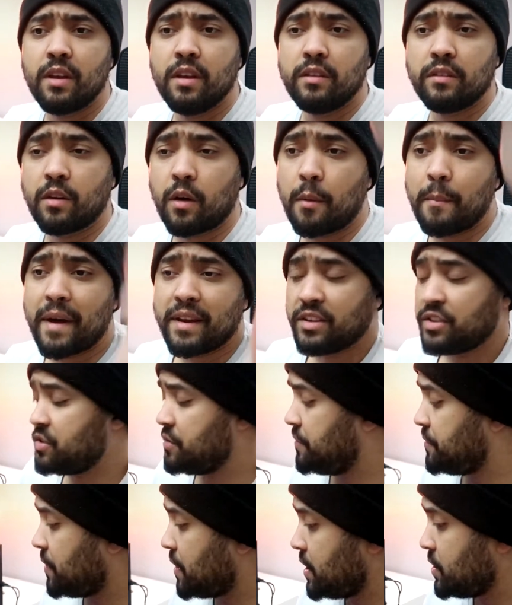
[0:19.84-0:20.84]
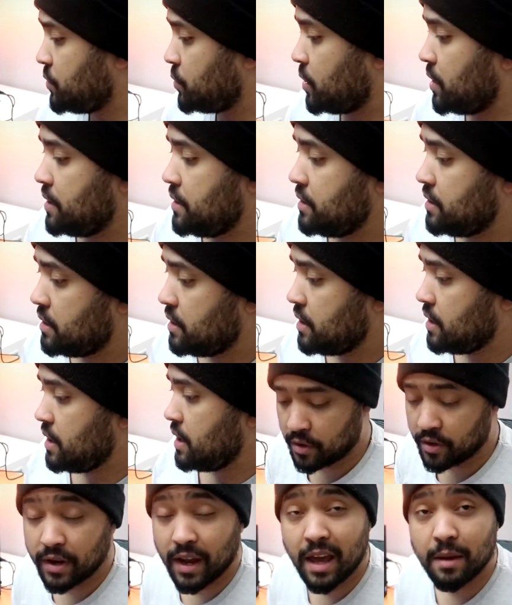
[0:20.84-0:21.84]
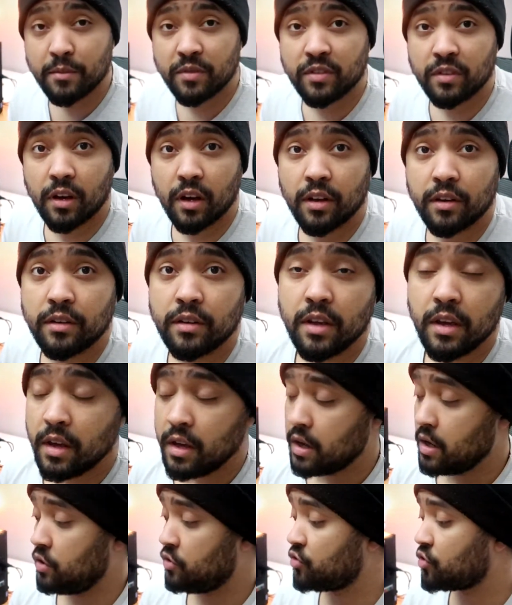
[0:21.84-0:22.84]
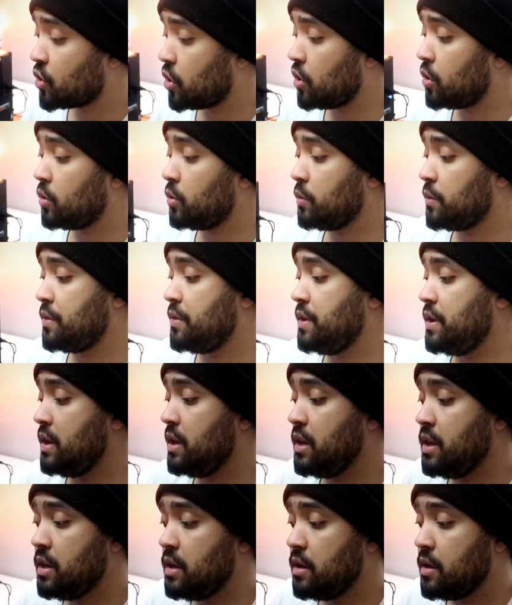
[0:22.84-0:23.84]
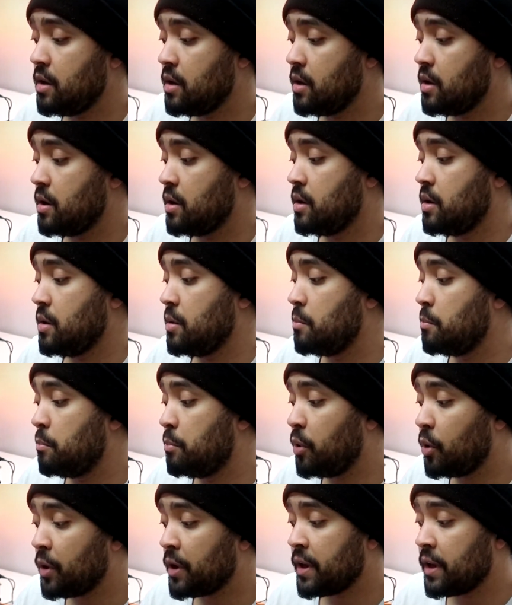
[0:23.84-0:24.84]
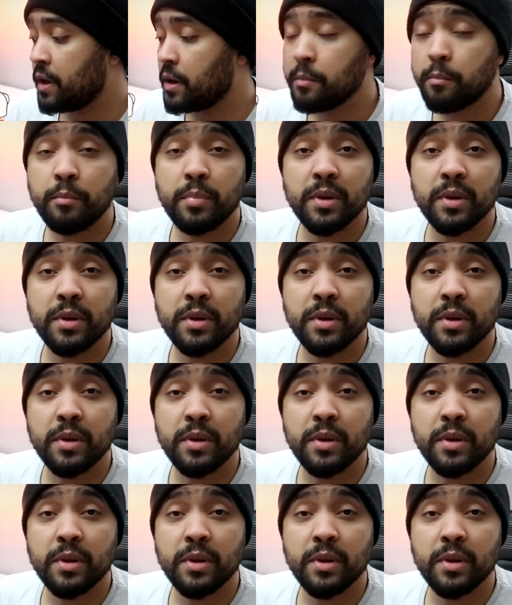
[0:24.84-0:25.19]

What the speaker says: So I managed to find one on Amazon. It's called the Boya